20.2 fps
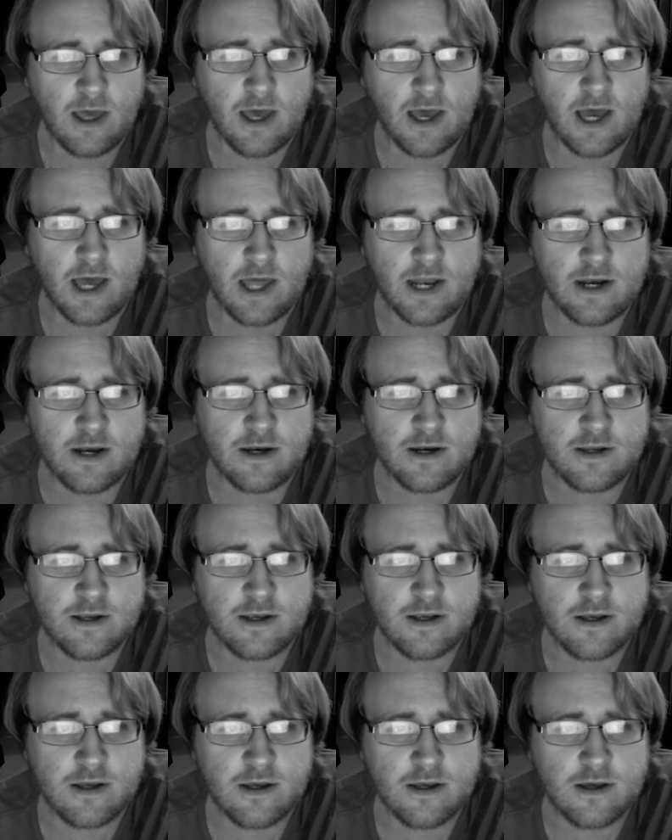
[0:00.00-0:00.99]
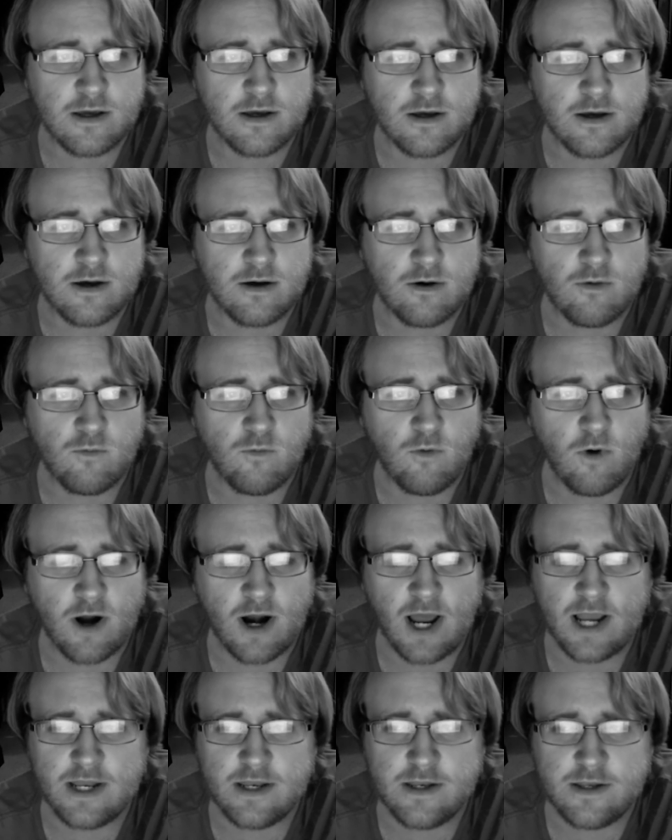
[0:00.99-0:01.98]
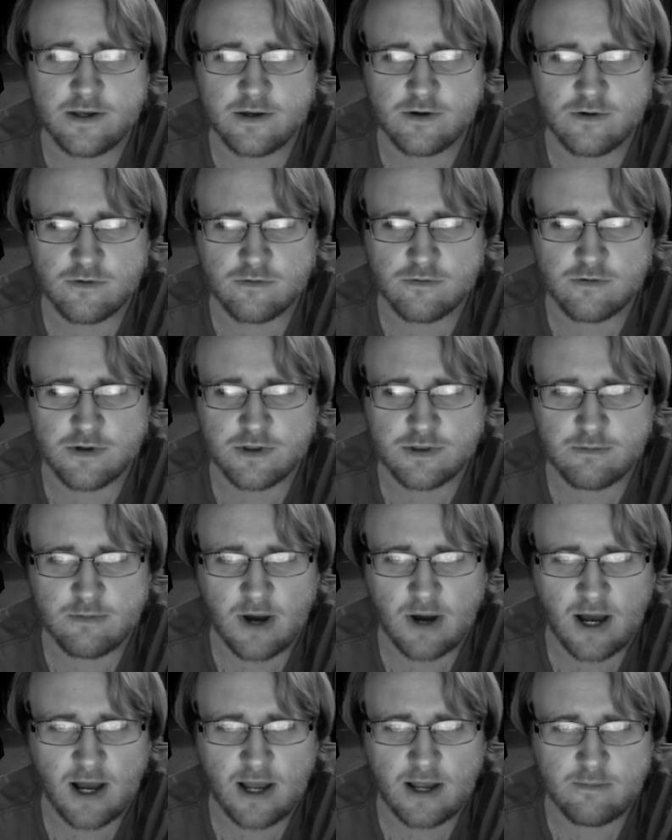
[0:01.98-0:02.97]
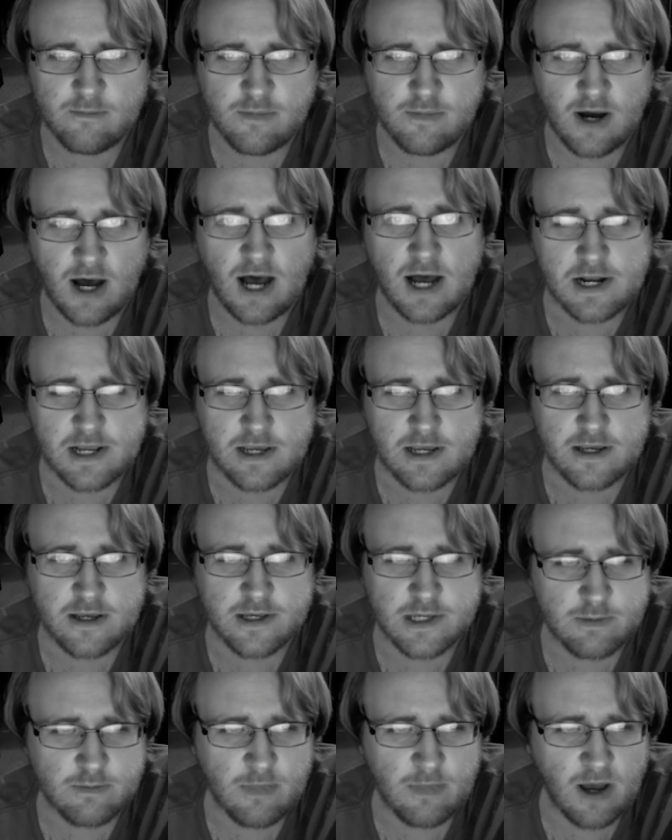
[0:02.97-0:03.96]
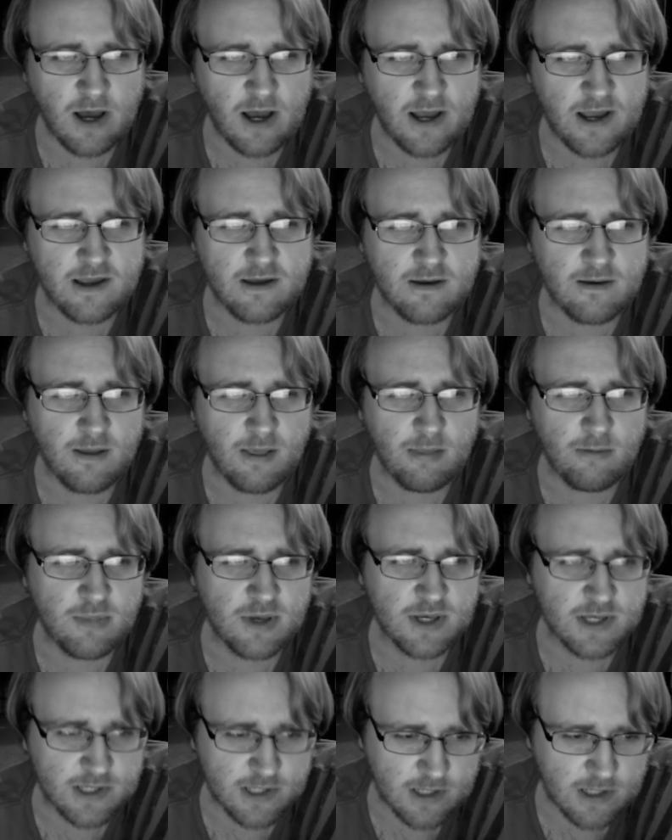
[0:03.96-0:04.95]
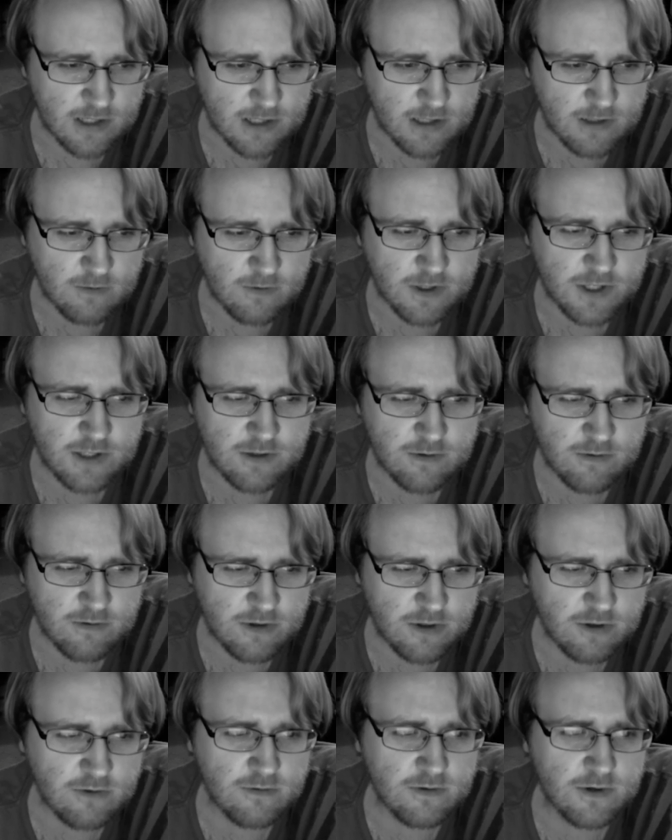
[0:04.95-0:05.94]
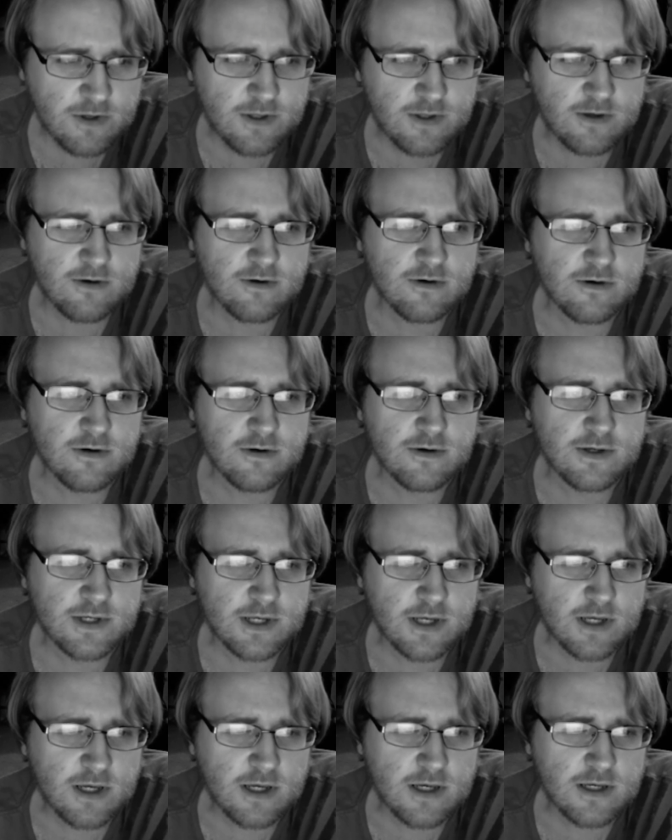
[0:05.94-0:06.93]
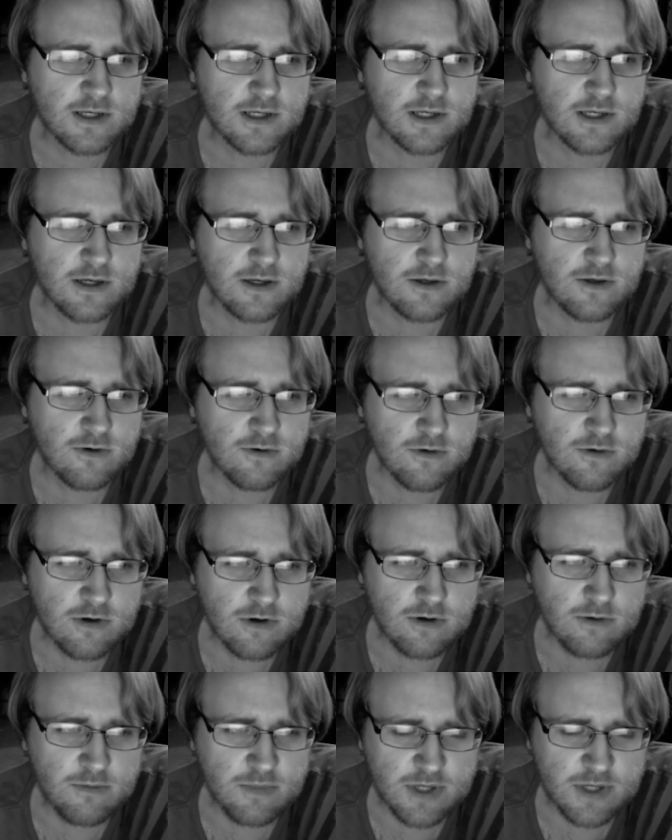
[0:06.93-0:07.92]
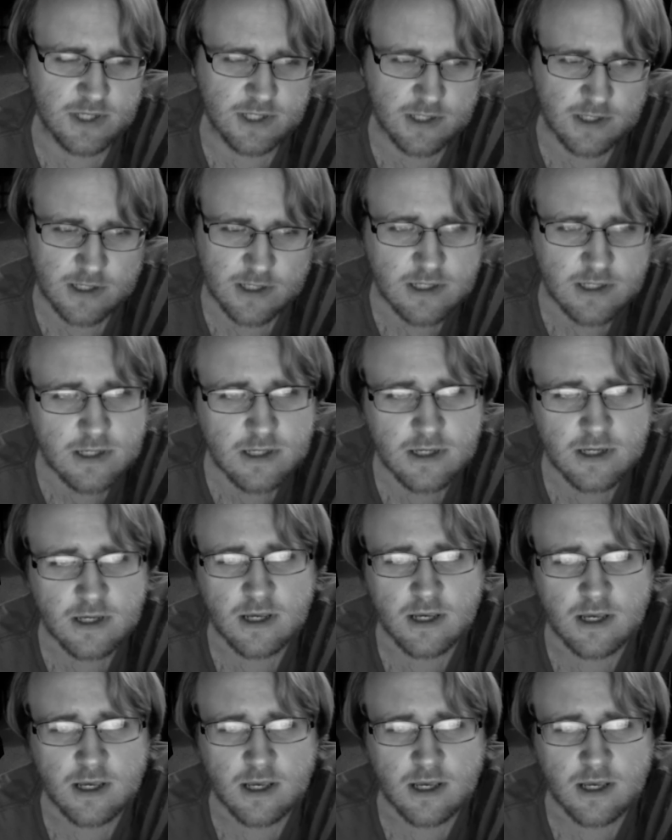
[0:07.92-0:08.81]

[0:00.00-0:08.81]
and what I do with my body is my business. What you do with yours is your business.